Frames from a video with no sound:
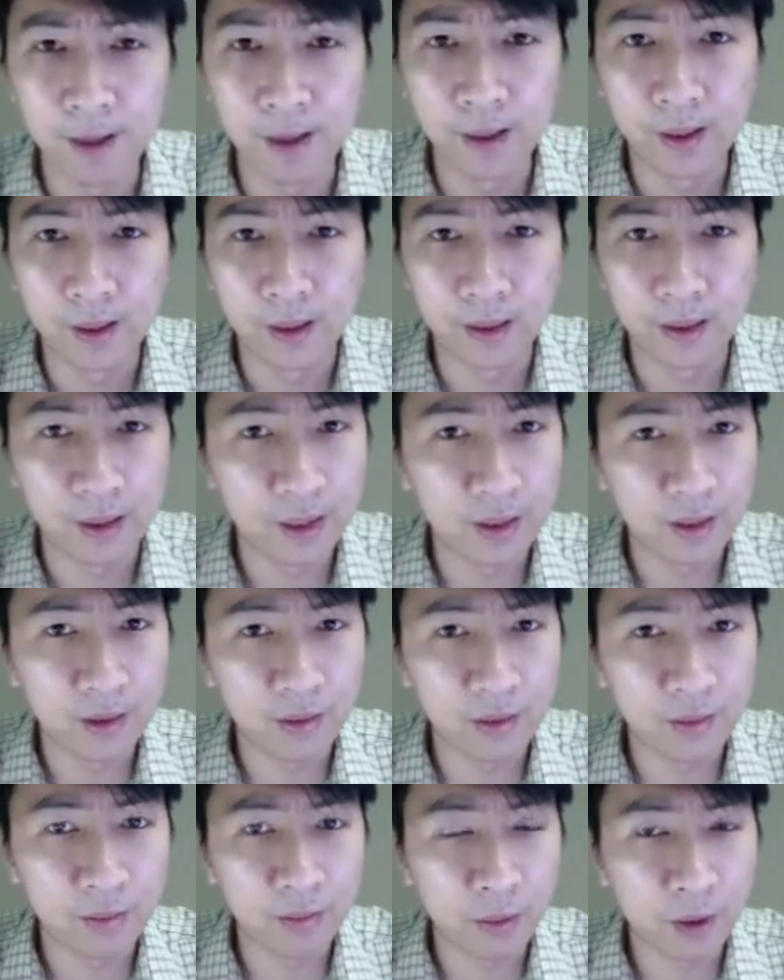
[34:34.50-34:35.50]
Another
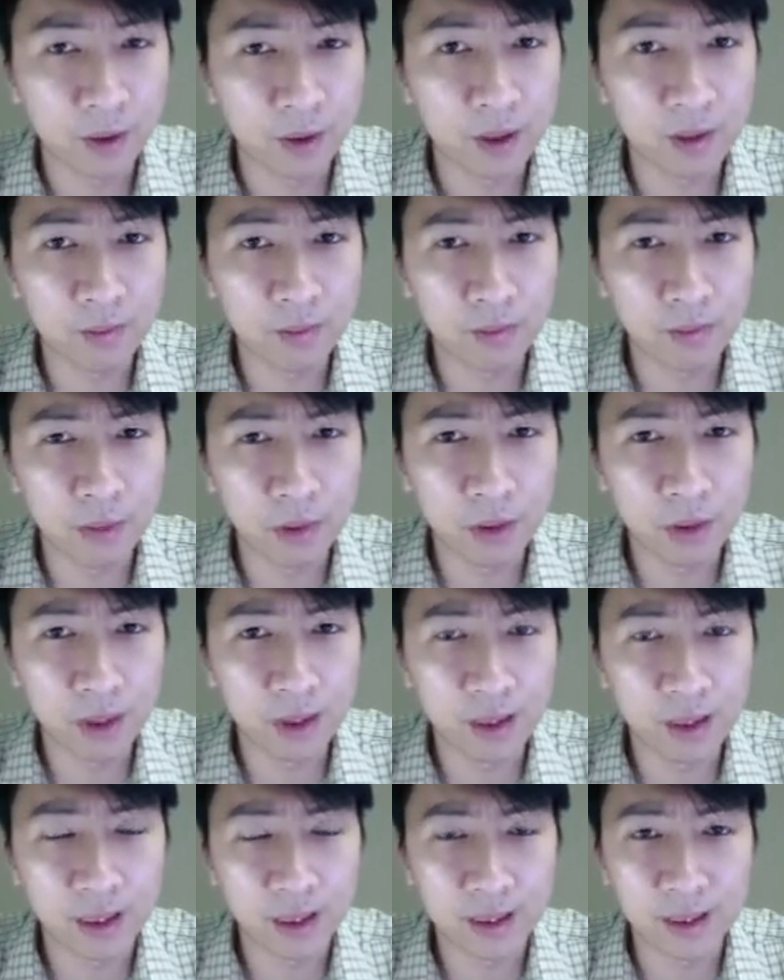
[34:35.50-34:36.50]
important building
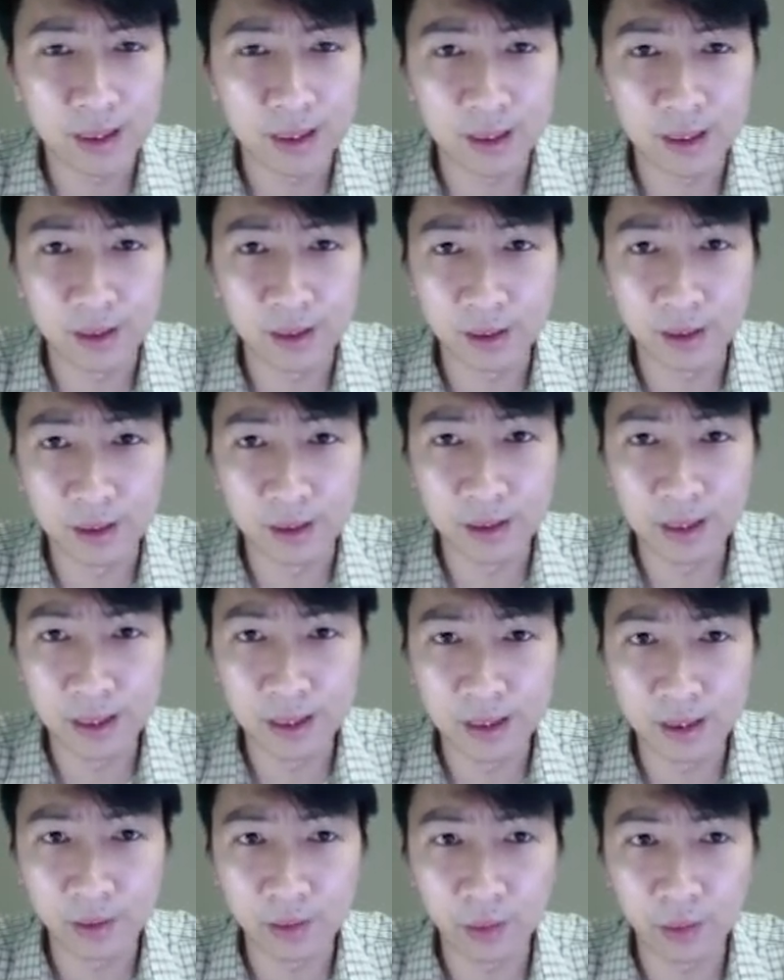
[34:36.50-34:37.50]
that he
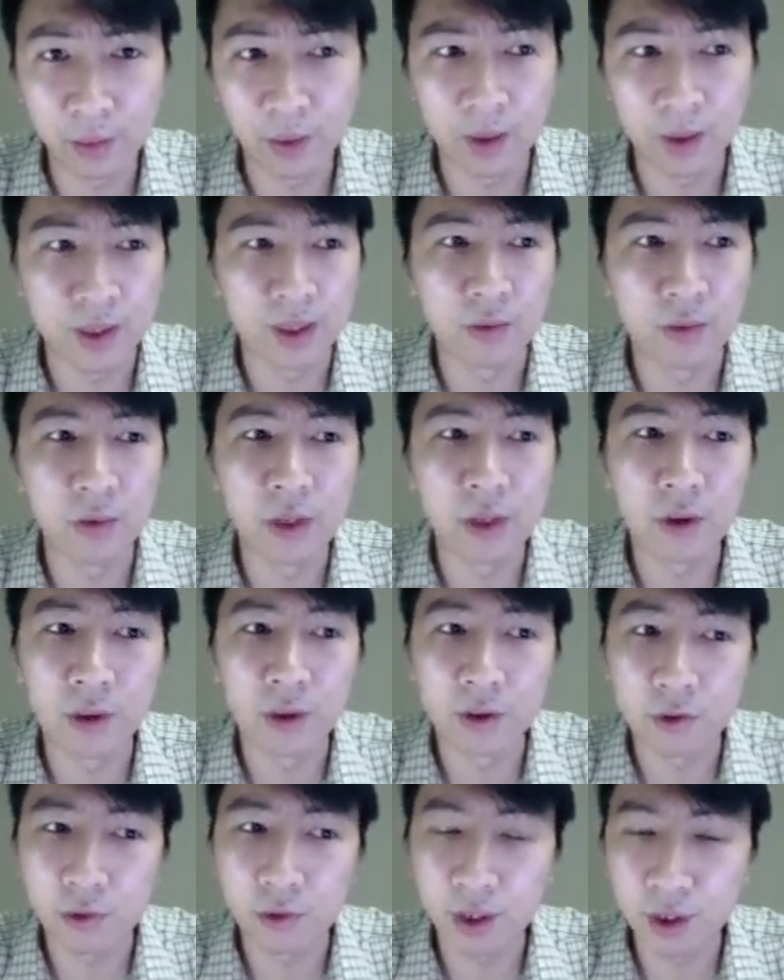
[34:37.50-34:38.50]
did was the
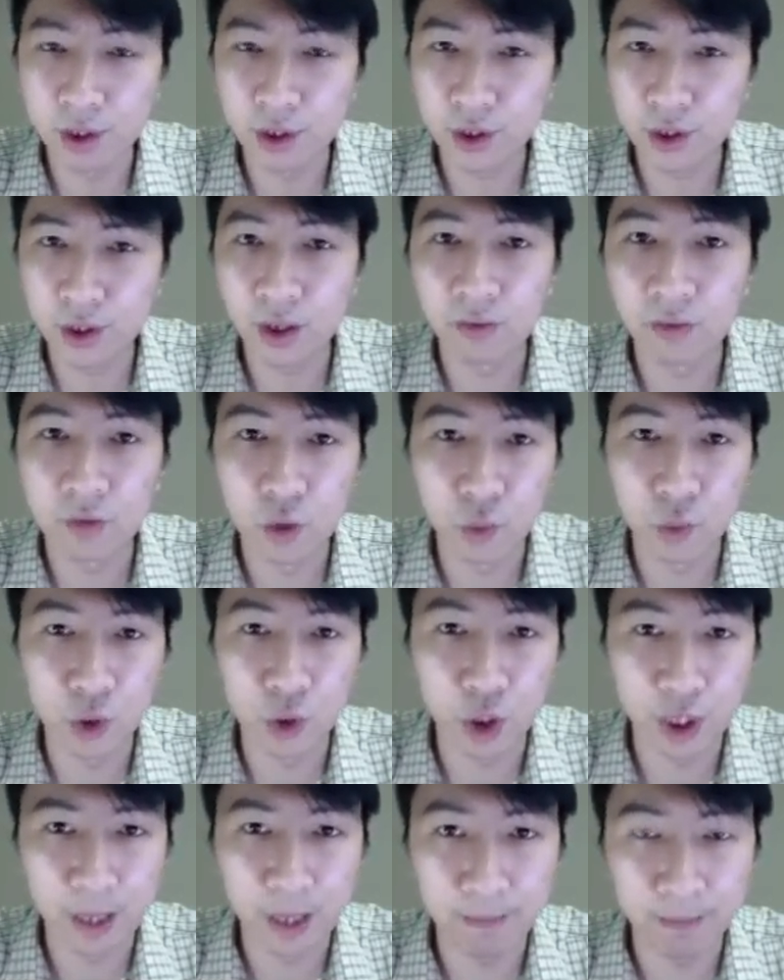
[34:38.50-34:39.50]
reconstruction of Jewish
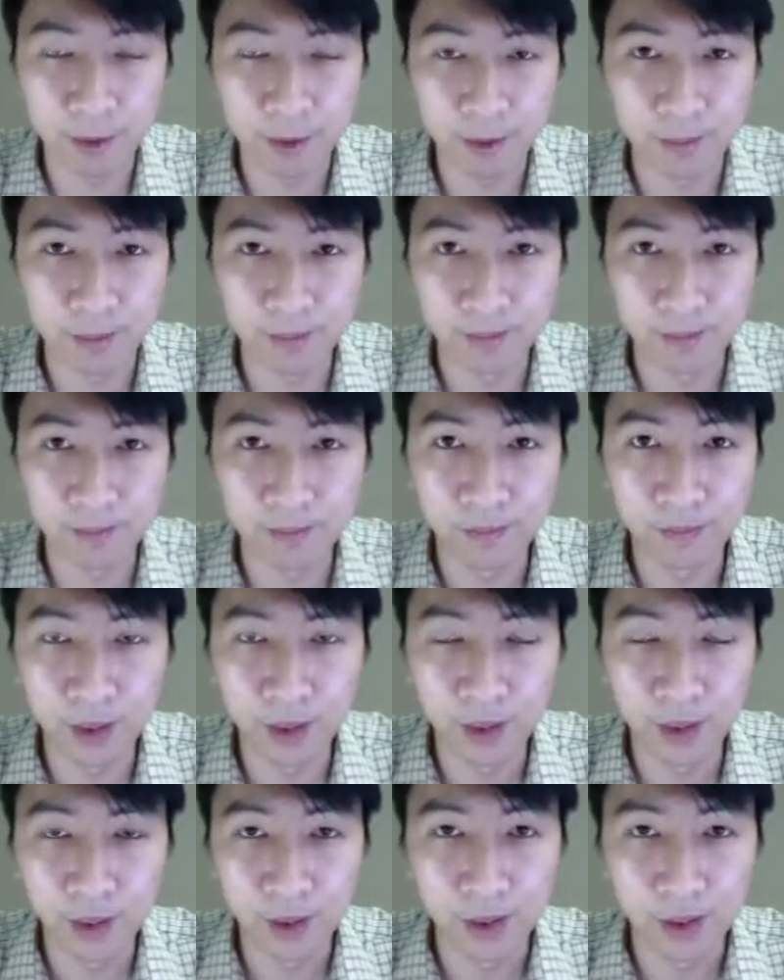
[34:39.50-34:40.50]
temple.
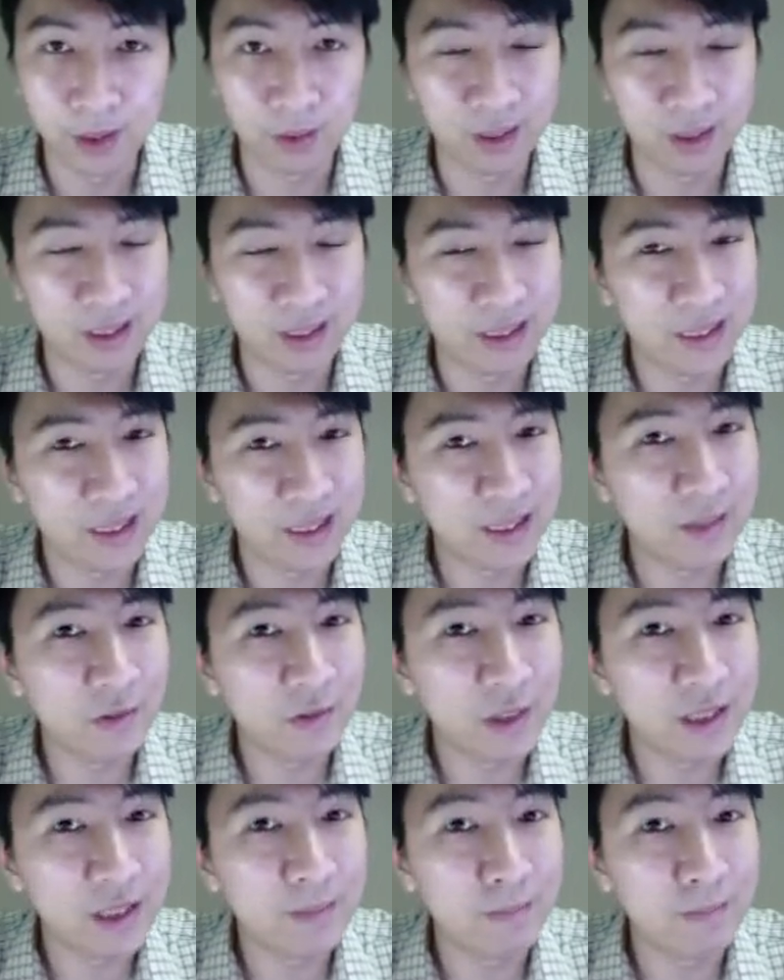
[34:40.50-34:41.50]
Now, he didn't
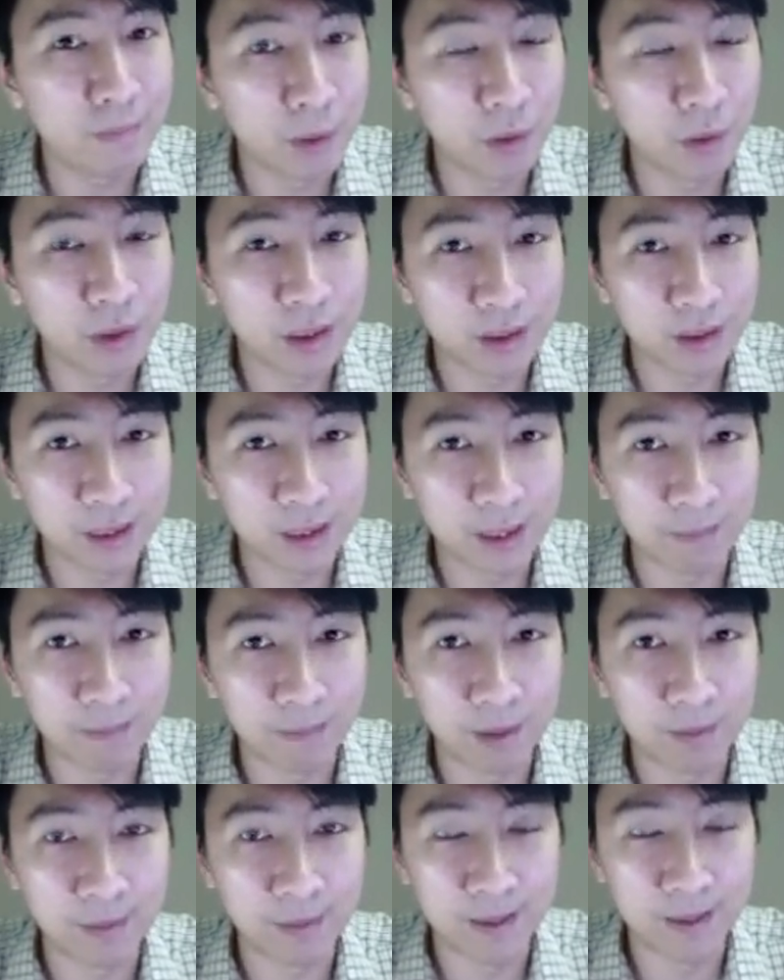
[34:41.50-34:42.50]
really build the
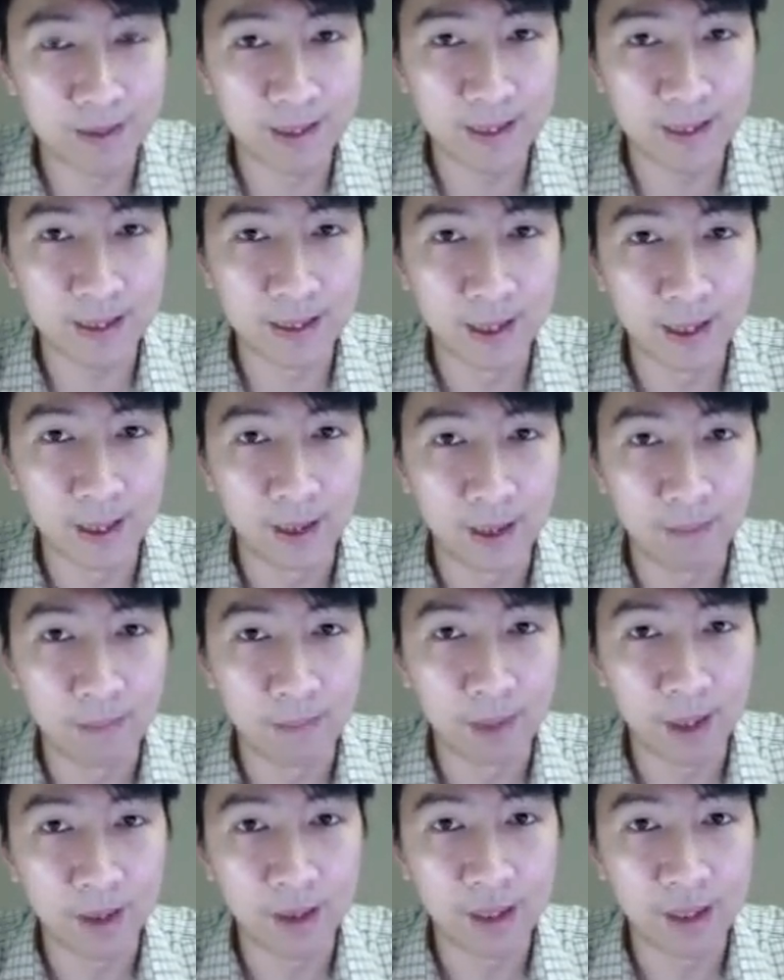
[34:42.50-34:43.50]
temple per se,
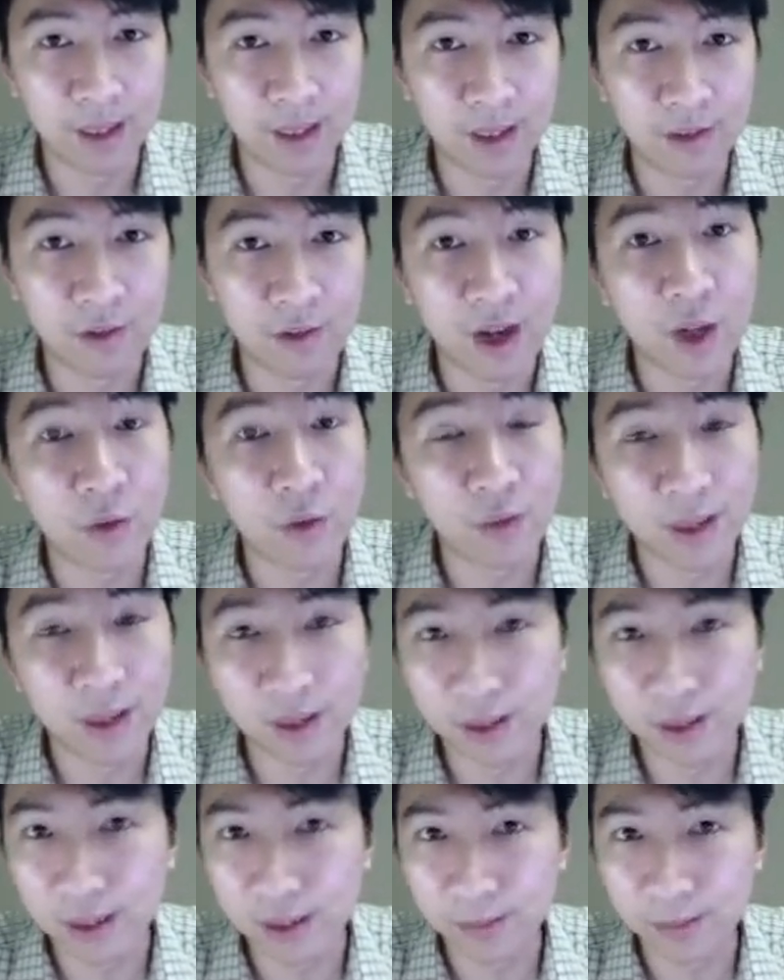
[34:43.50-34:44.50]
but he
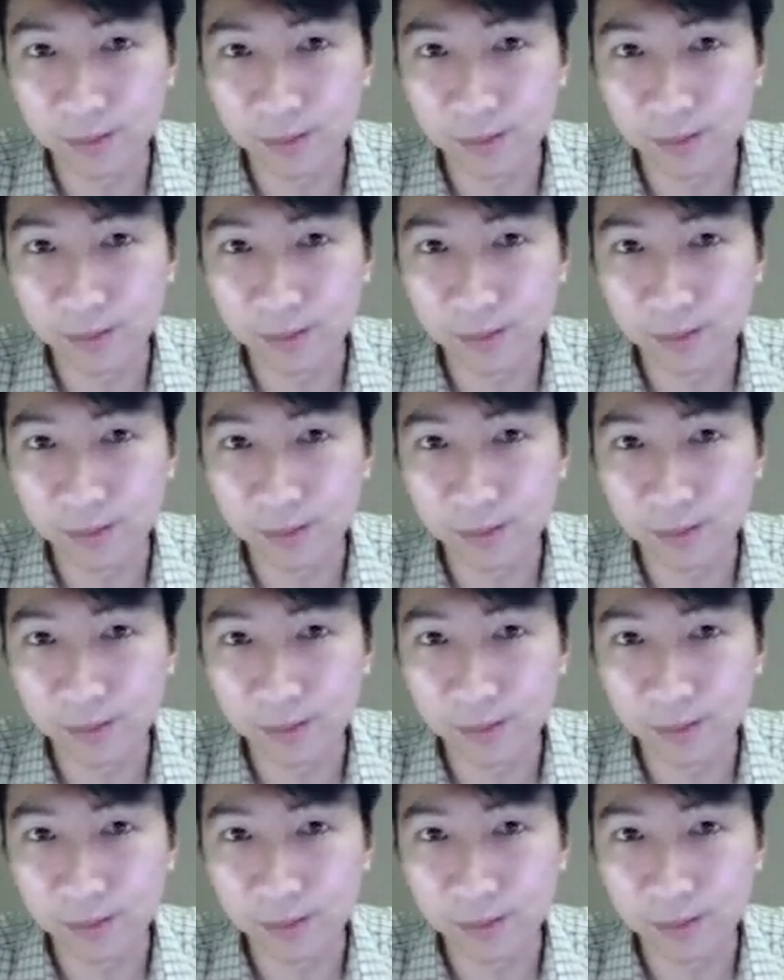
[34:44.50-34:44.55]
renovated it.